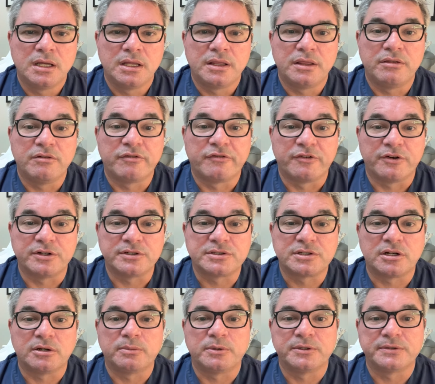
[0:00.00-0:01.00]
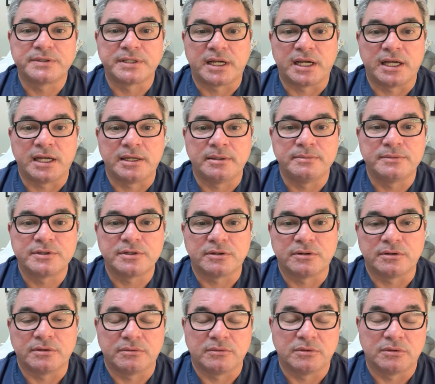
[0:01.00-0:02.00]
The first couple of times,
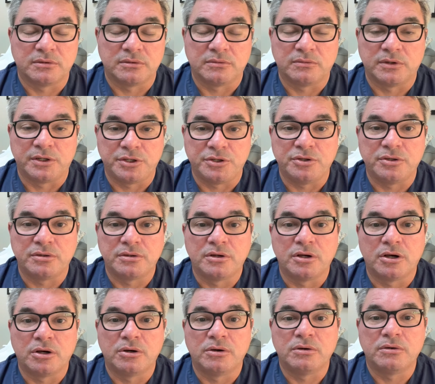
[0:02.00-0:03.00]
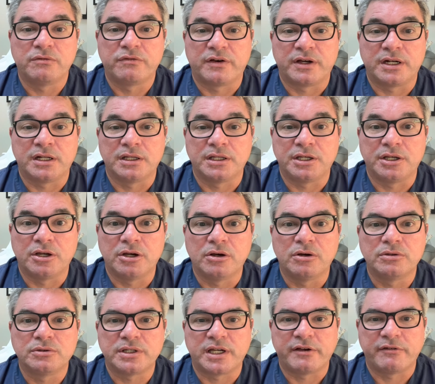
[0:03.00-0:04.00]
or when you finally
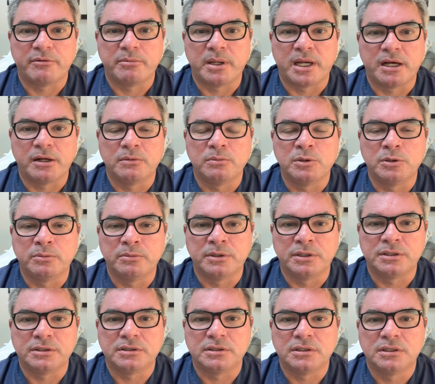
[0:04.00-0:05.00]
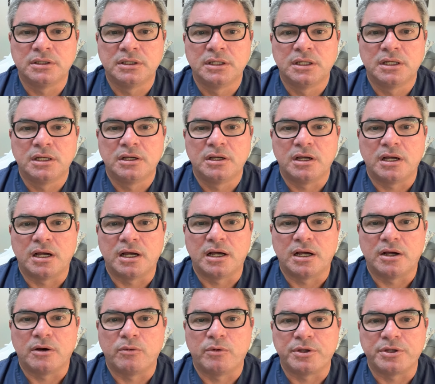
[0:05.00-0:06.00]
go to have a bowel movement,
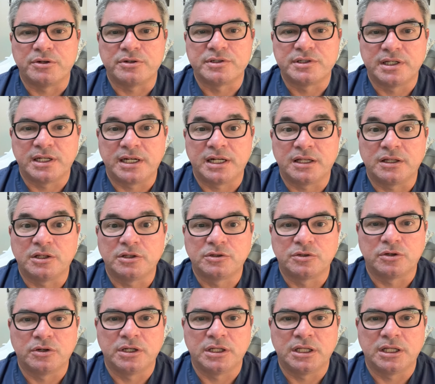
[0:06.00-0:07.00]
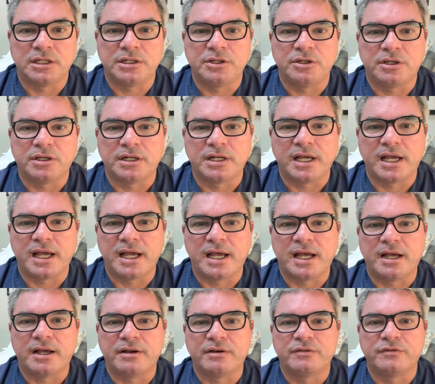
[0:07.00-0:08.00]
when you're sitting at the toilet, you can
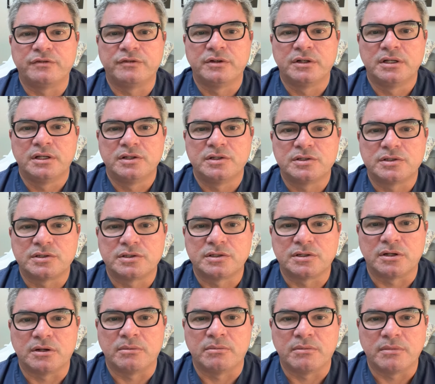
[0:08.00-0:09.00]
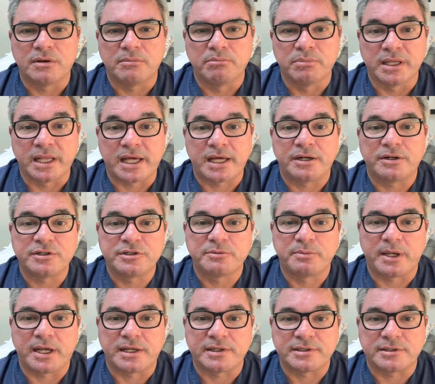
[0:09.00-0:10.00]
have some bladder
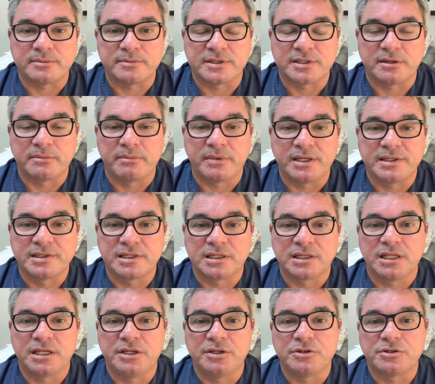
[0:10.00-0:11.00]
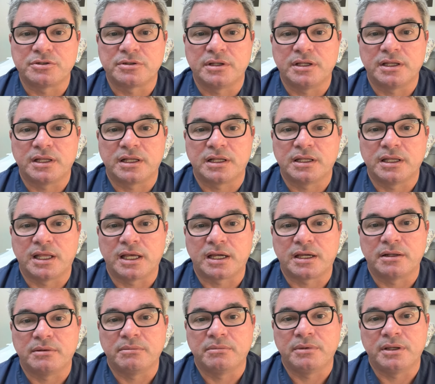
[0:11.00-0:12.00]
spasms, and basically usually that
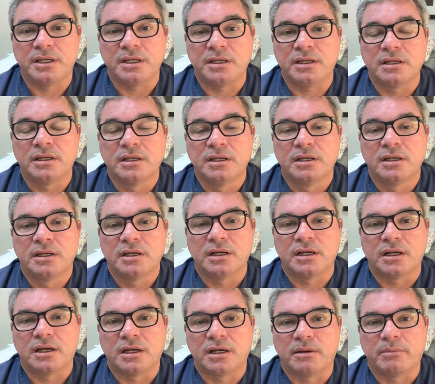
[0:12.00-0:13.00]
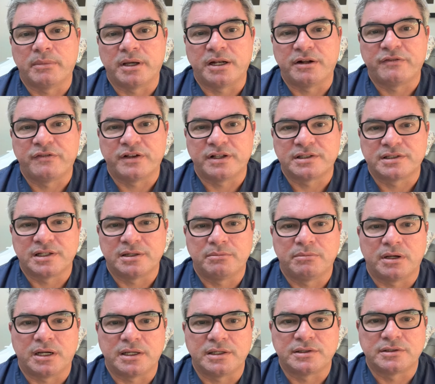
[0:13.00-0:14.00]
can be manifested
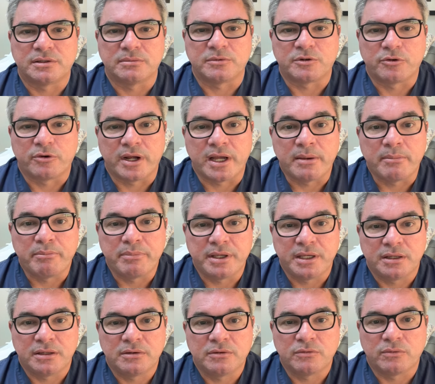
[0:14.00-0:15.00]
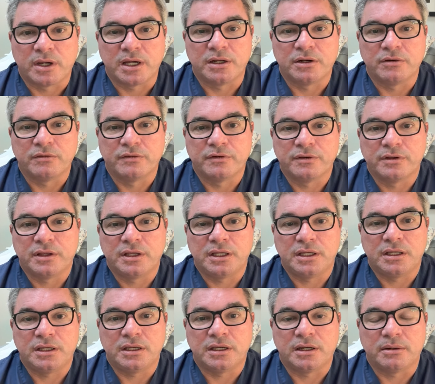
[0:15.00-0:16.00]
by some cramping right over
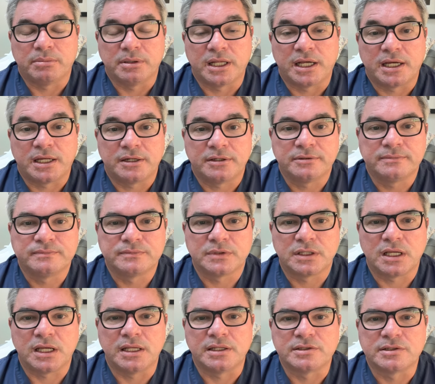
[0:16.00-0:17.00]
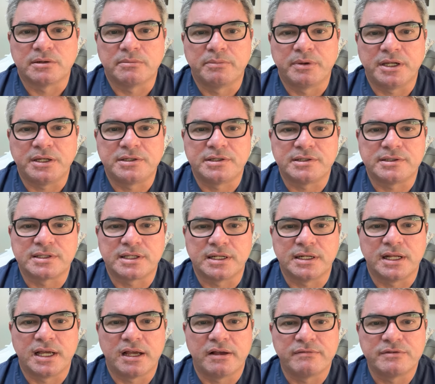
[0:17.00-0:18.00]
the bladder, and some patients can
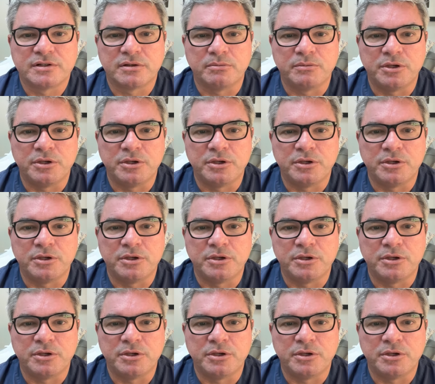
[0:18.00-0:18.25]
have some